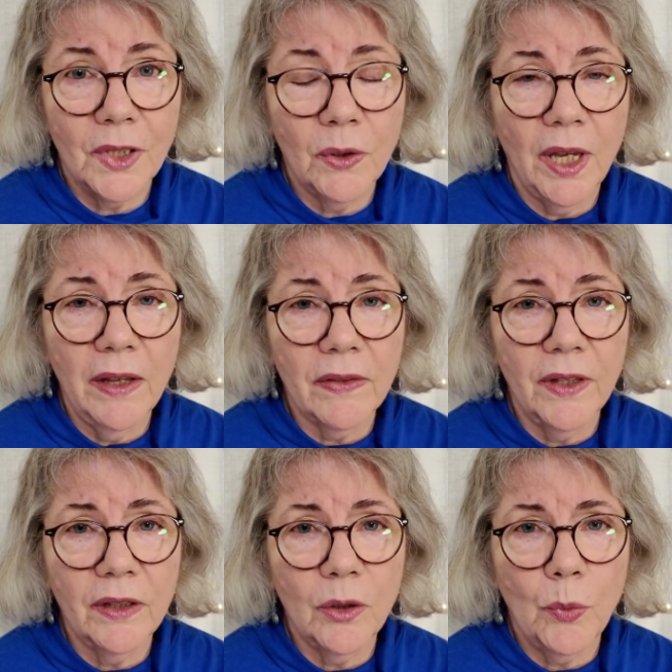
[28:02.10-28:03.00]
you can't
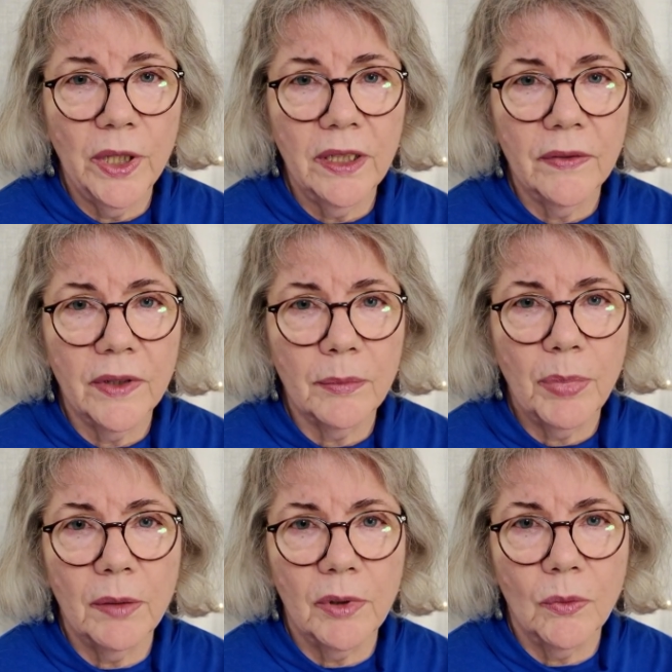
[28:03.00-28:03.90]
think that we live in a
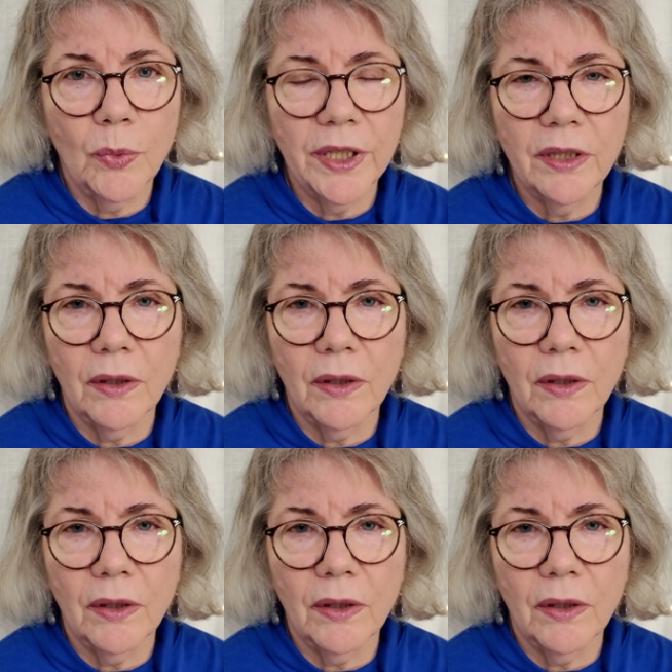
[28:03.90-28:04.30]
bubble. We